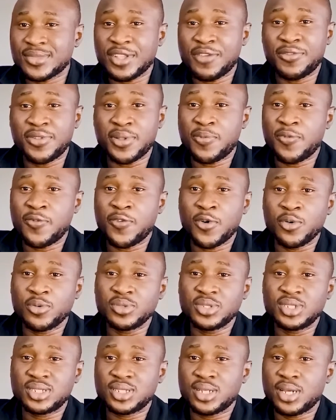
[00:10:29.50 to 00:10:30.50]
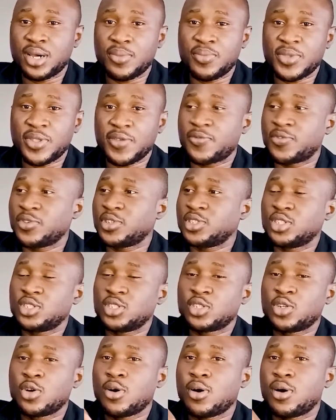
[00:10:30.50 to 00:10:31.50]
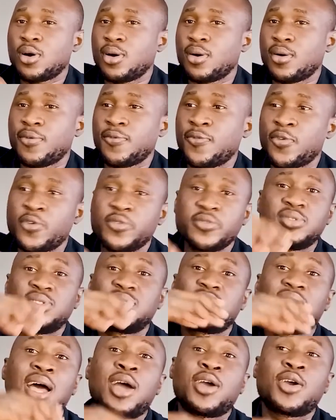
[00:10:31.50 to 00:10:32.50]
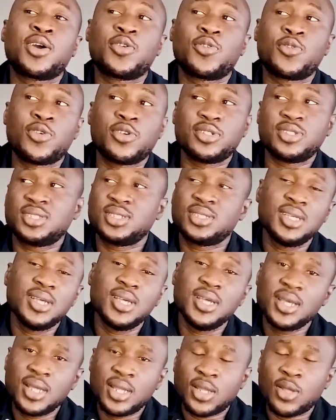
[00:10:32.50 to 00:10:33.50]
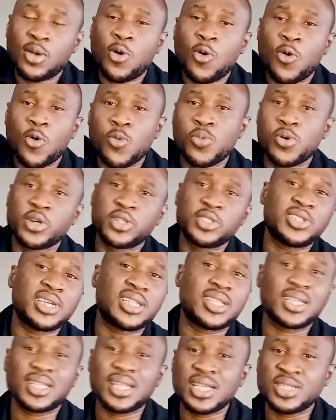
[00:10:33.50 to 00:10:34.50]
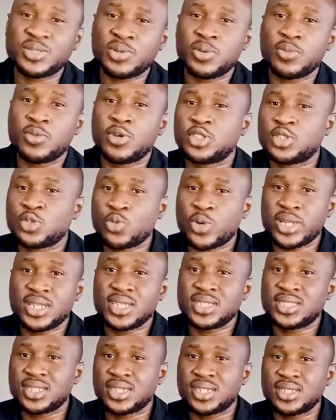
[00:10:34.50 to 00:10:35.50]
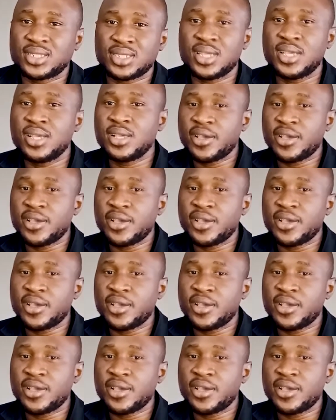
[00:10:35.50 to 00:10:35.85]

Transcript: flip phones. They've literally got phones across the whole board. So I think that's pretty much where this is.